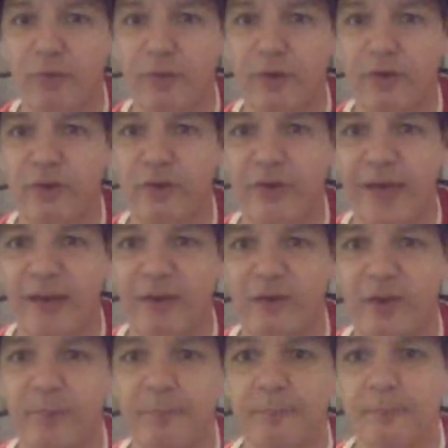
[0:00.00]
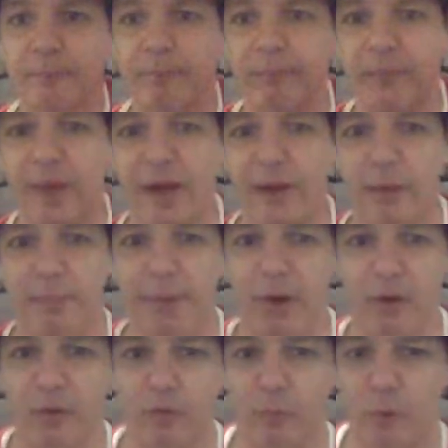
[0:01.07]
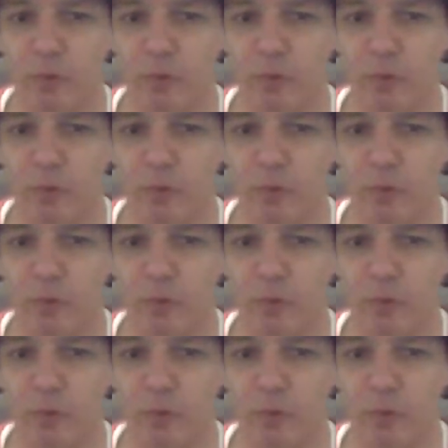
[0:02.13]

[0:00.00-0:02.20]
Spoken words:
versus Exeter. Now, Bath